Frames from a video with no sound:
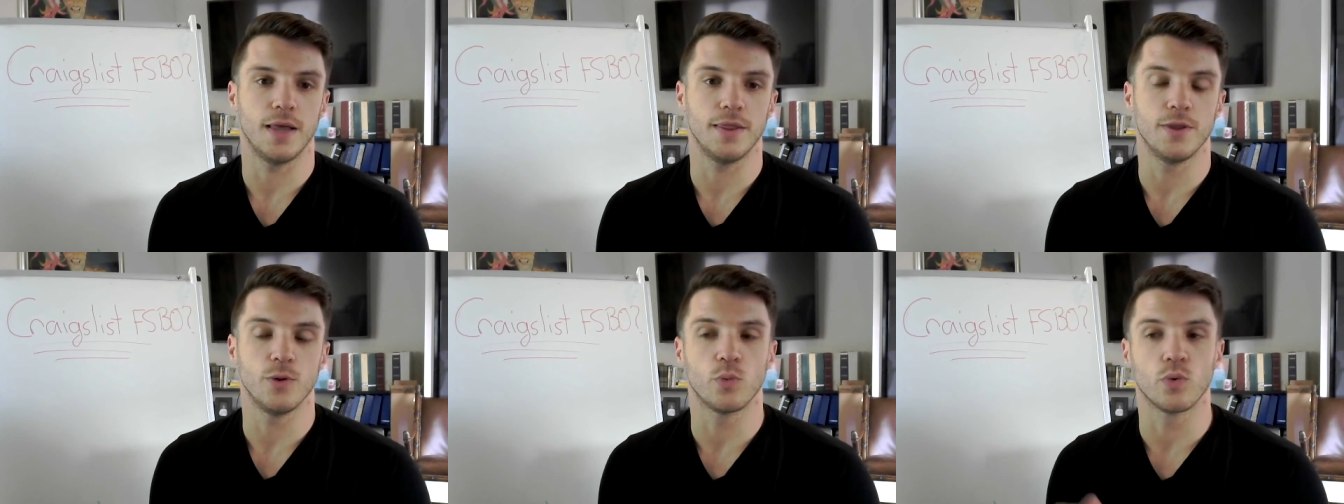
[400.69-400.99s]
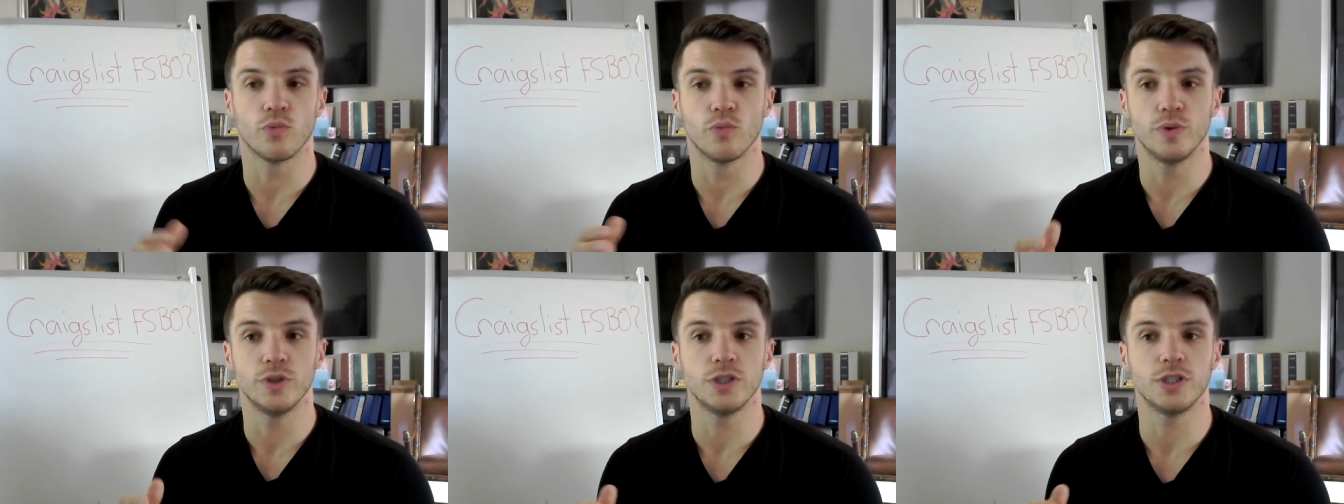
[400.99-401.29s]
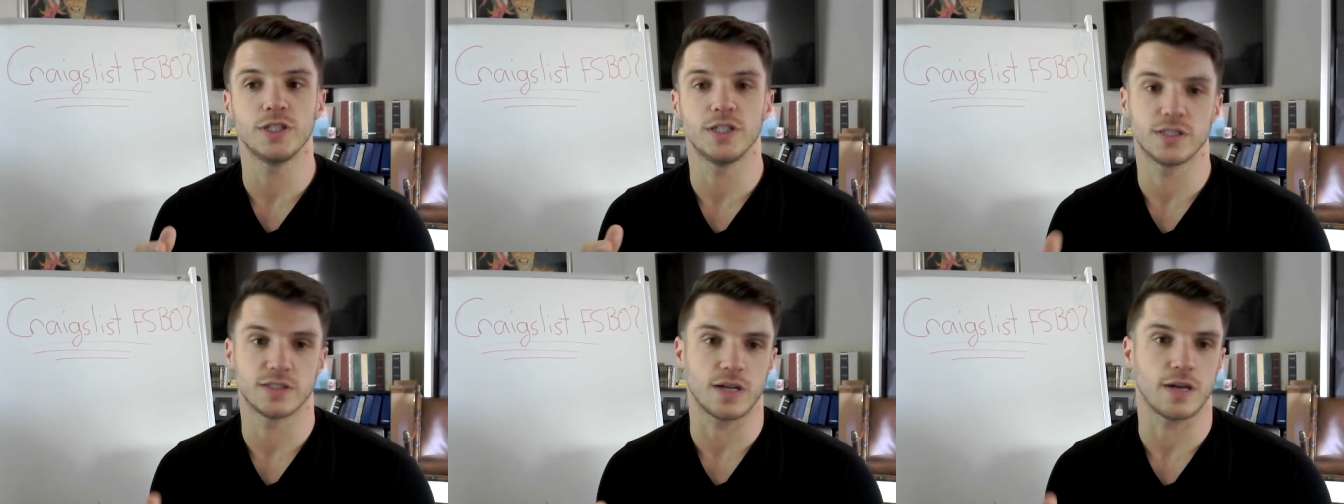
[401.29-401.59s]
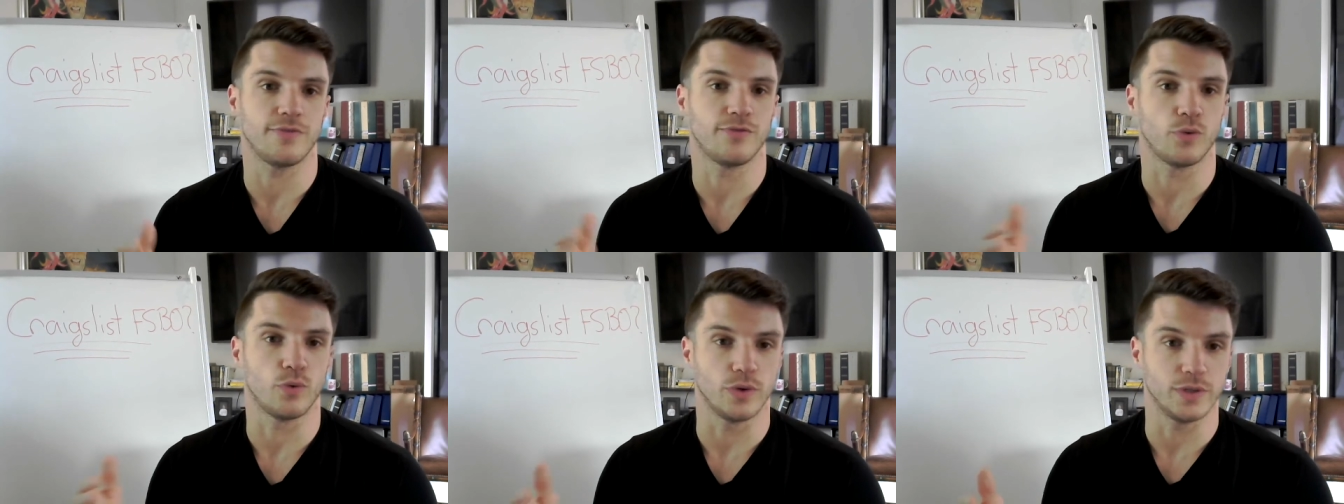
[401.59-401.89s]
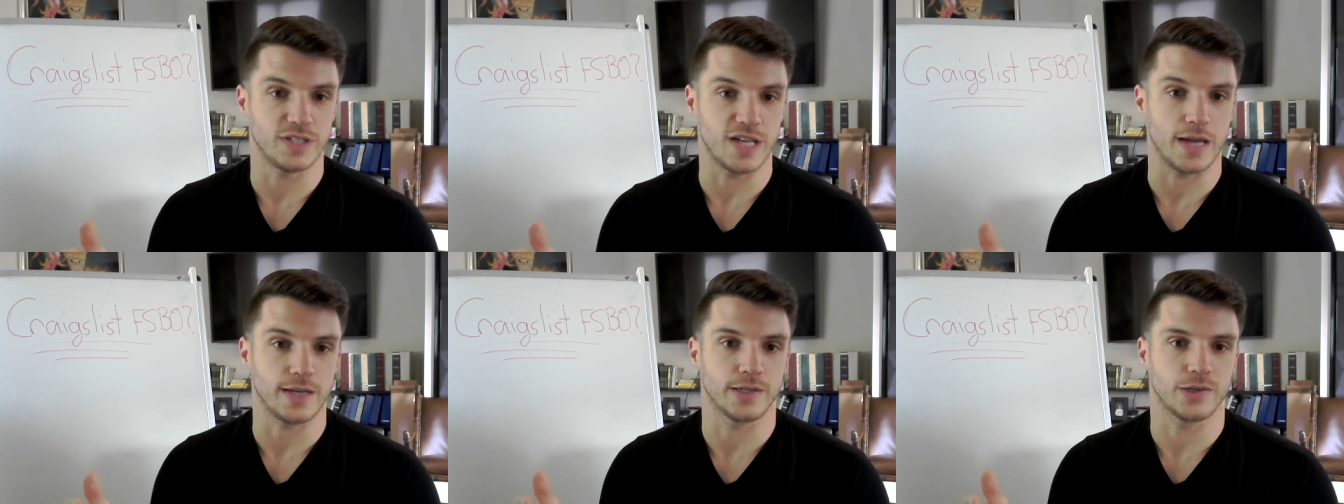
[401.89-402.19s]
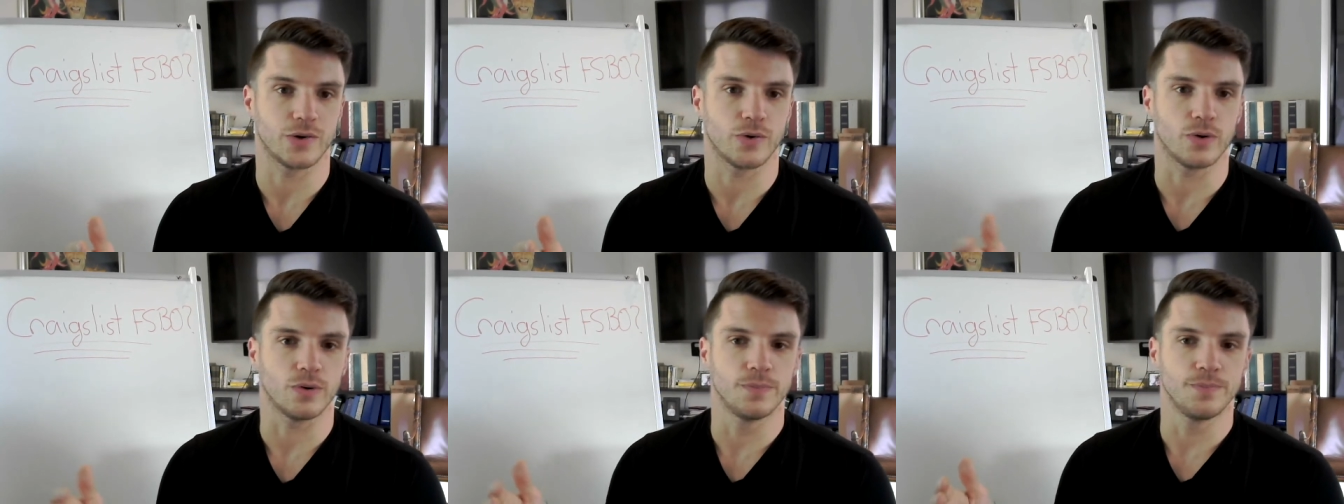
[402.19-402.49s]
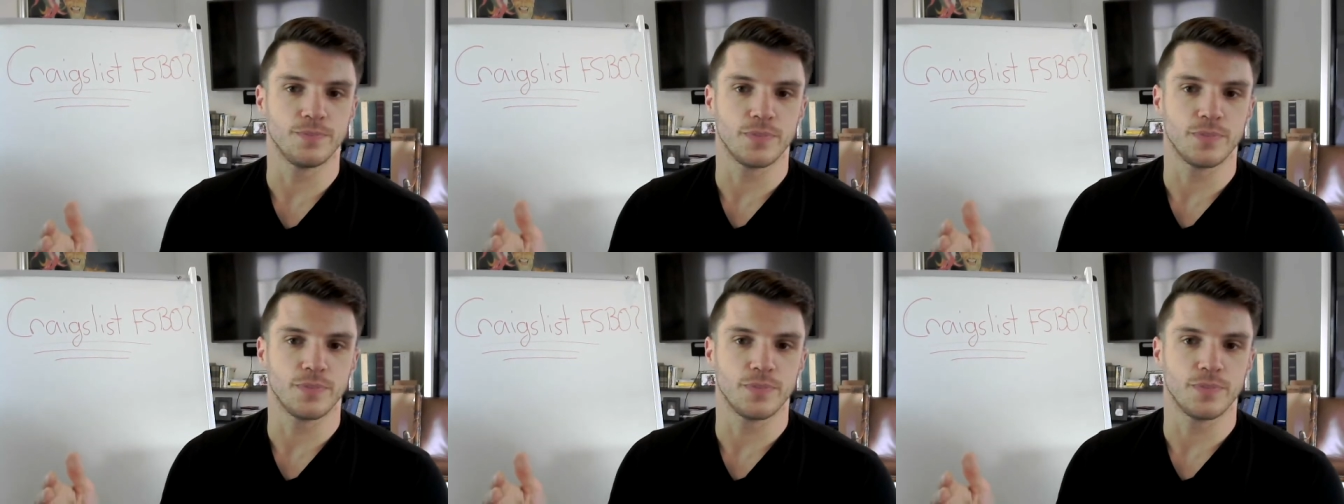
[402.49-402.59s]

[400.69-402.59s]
that were really insightful and technical.